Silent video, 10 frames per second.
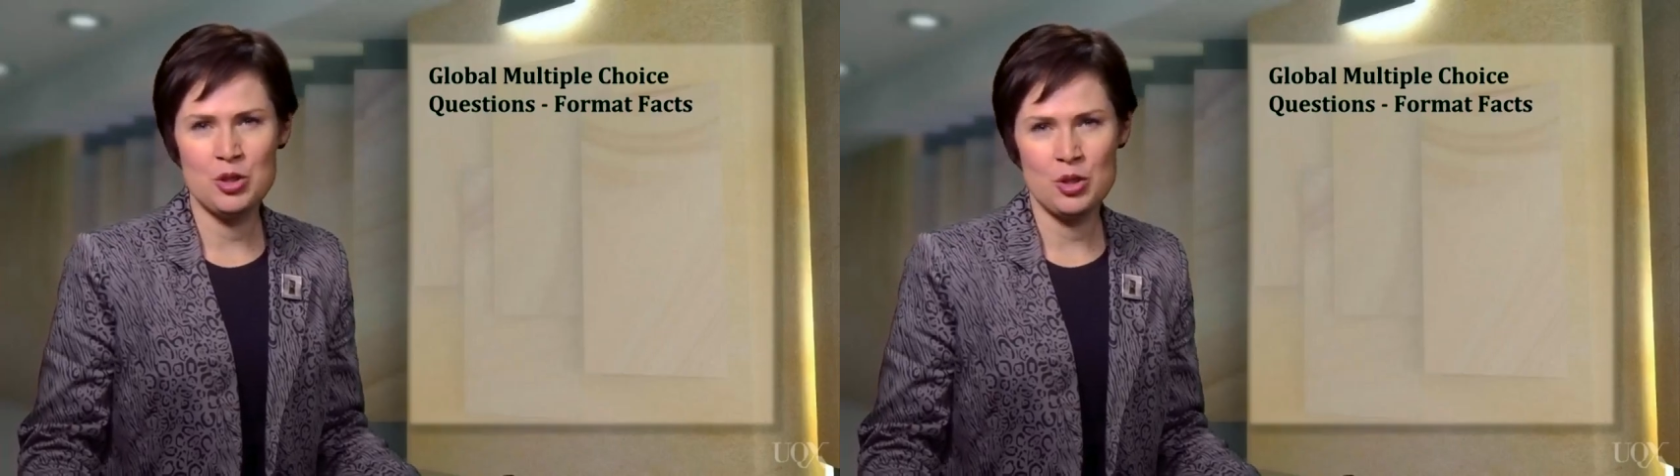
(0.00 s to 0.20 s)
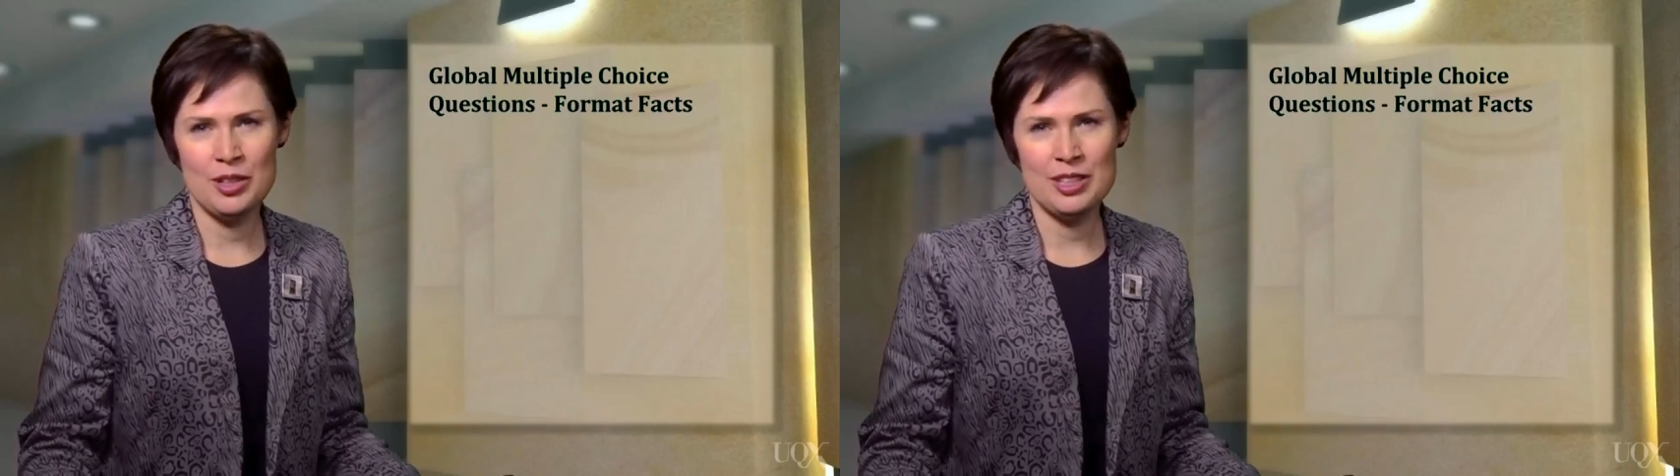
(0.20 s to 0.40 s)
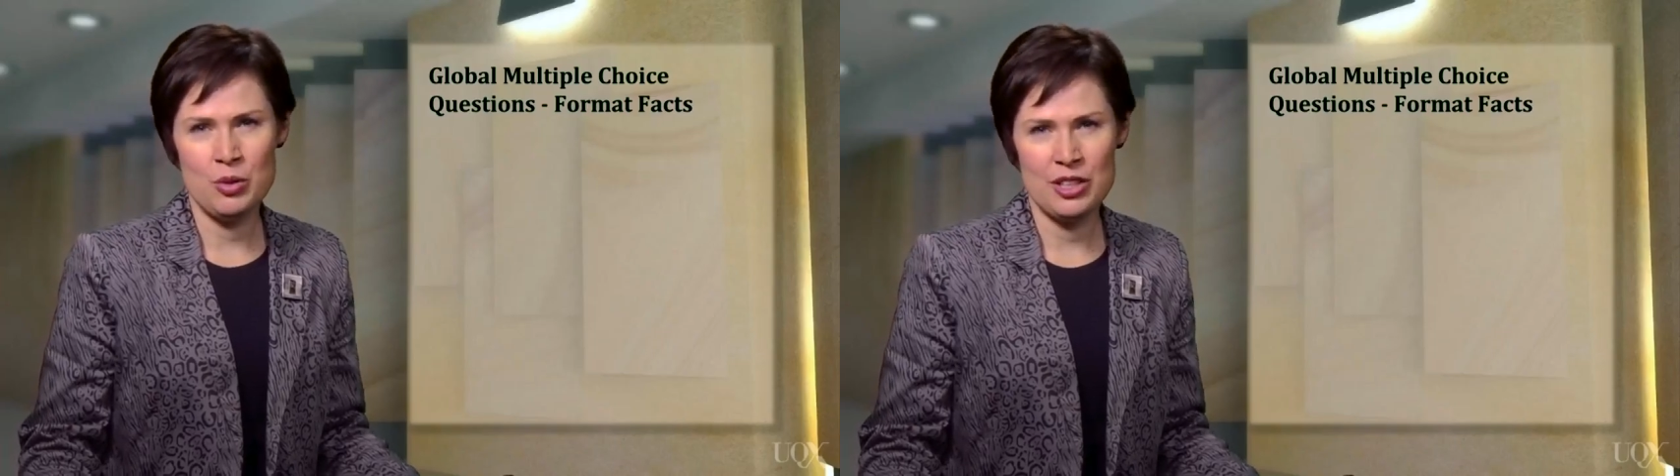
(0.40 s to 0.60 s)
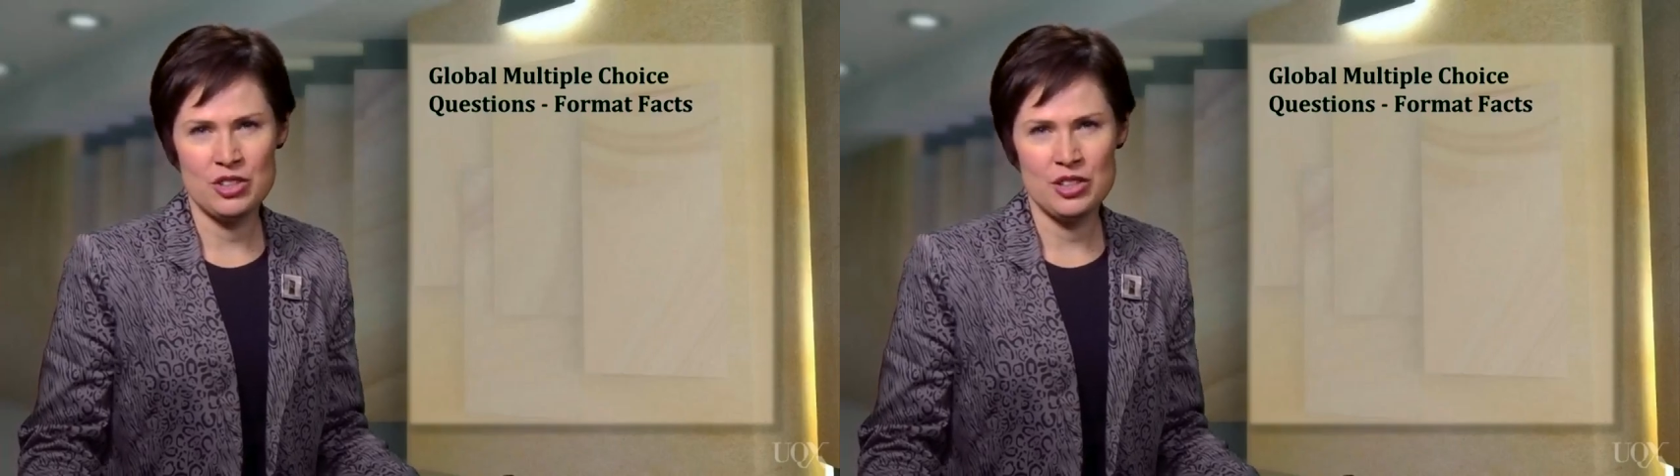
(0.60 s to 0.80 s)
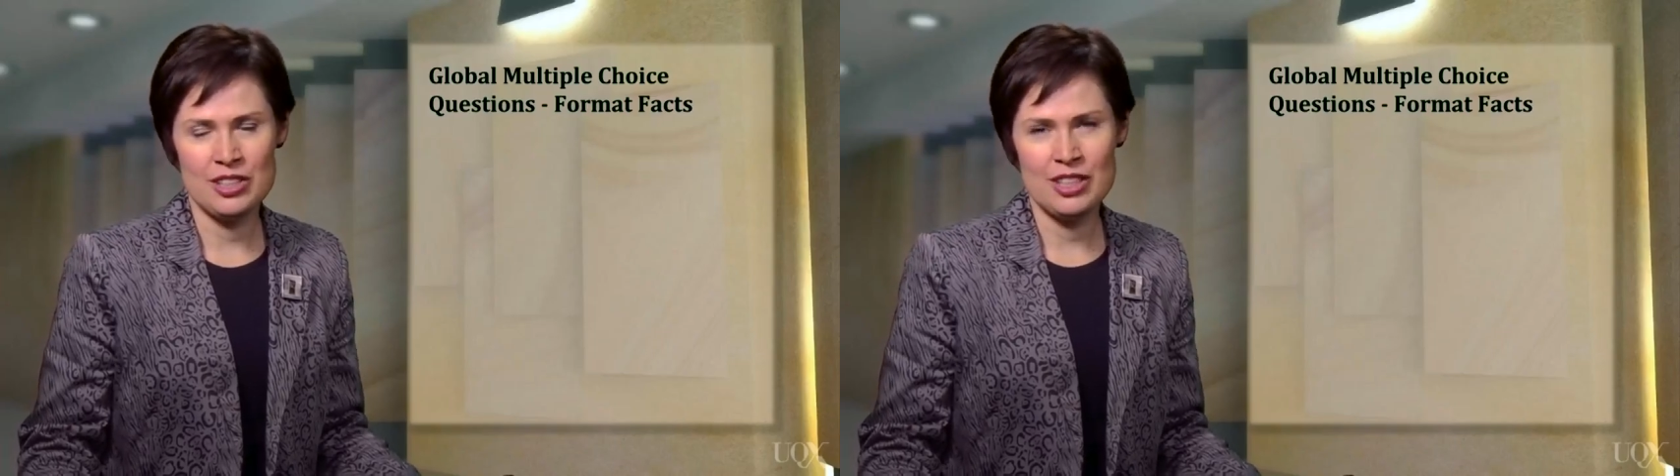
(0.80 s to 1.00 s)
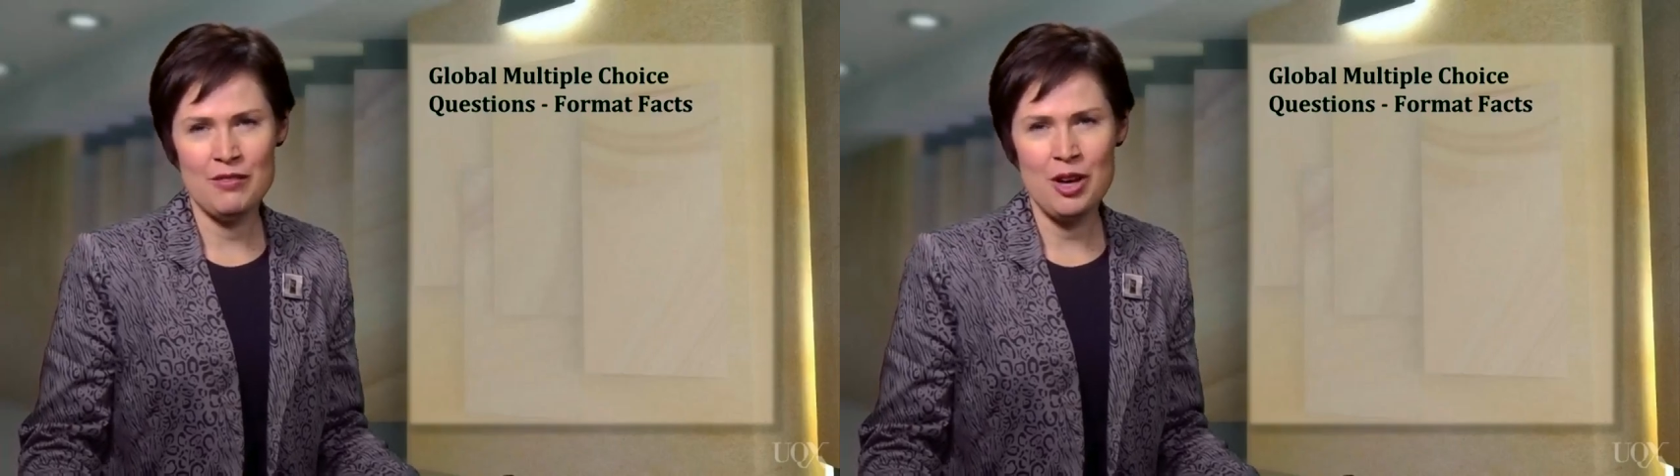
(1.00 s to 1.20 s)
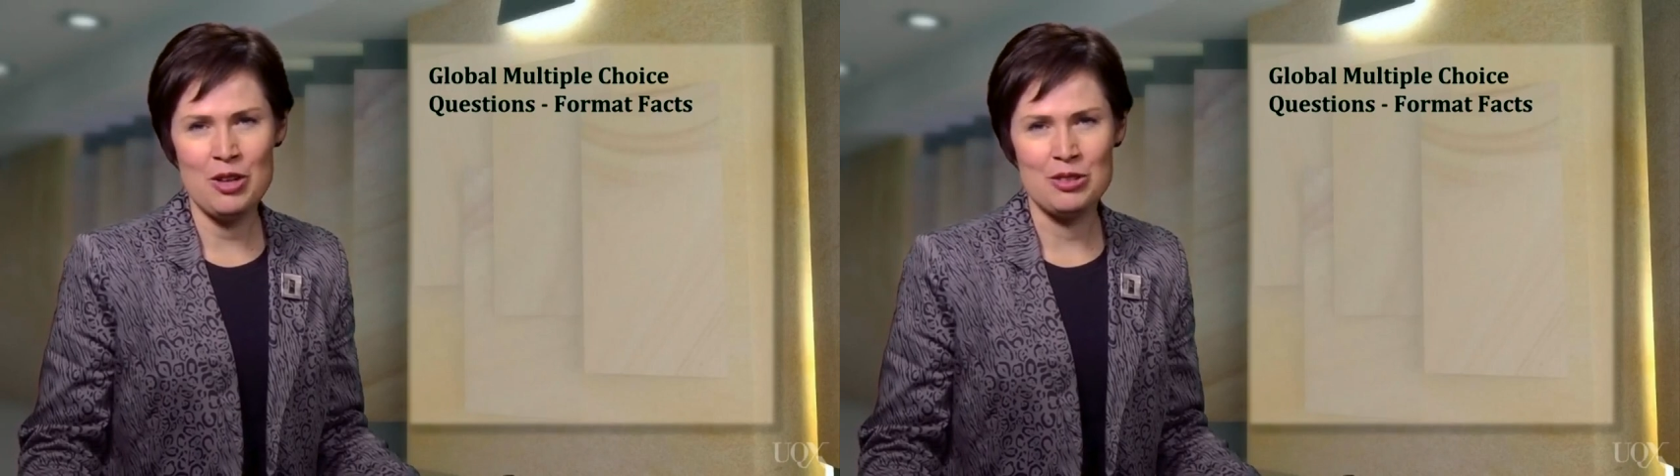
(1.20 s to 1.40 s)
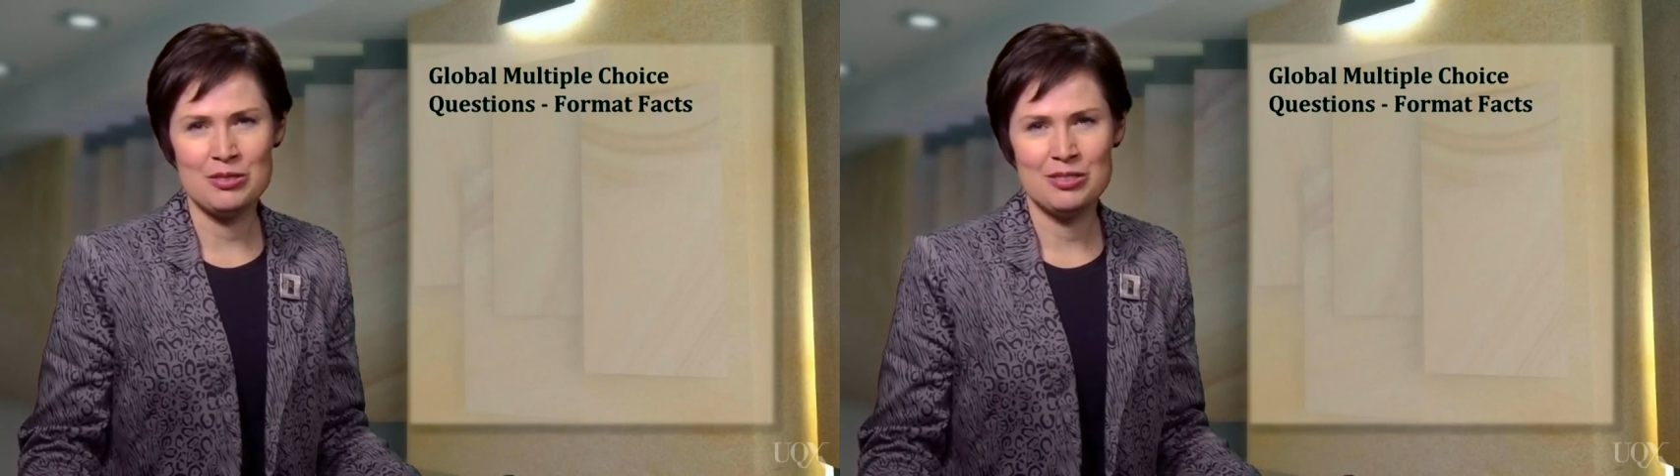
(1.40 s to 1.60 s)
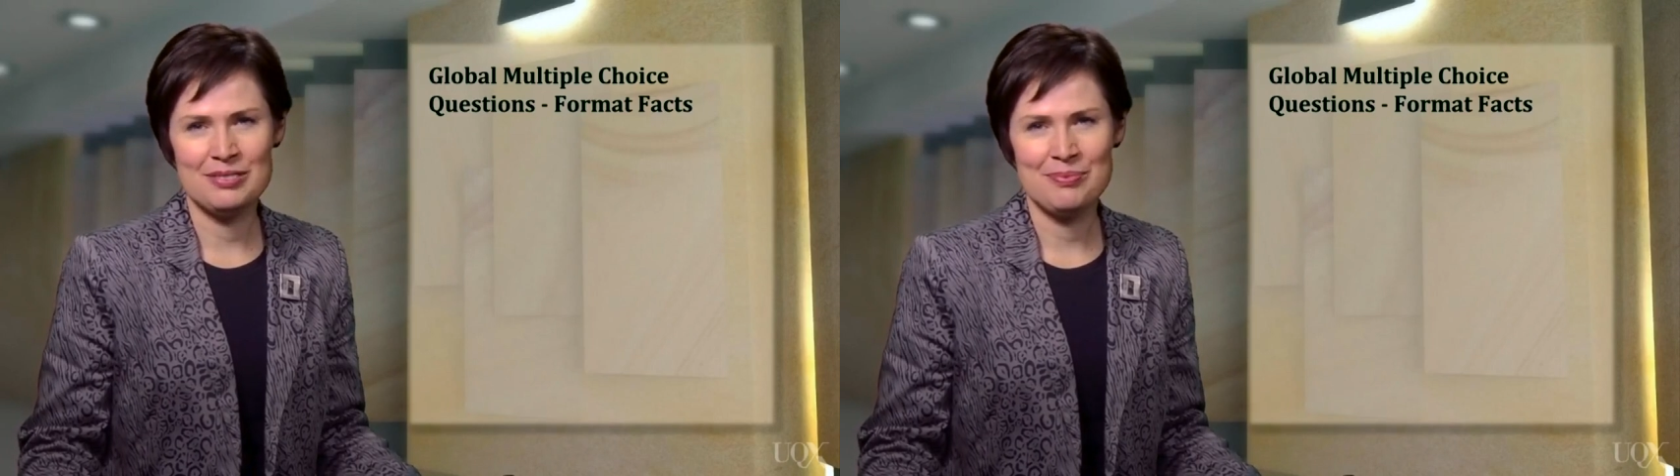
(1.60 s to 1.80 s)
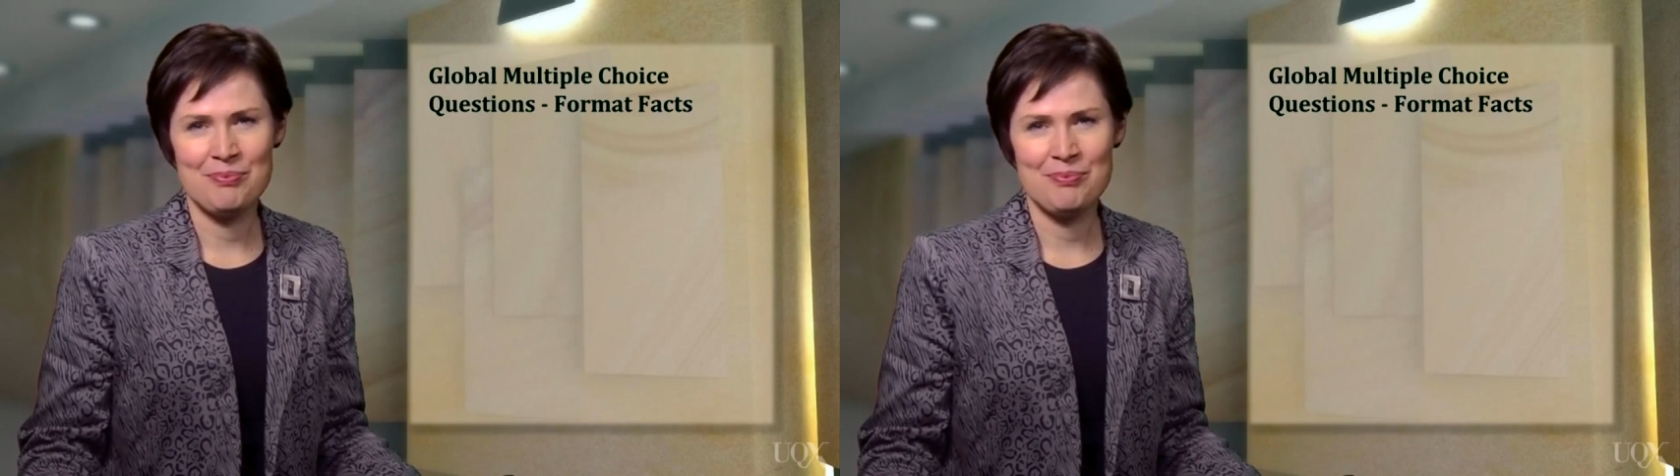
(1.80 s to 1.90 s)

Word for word: choice questions involve?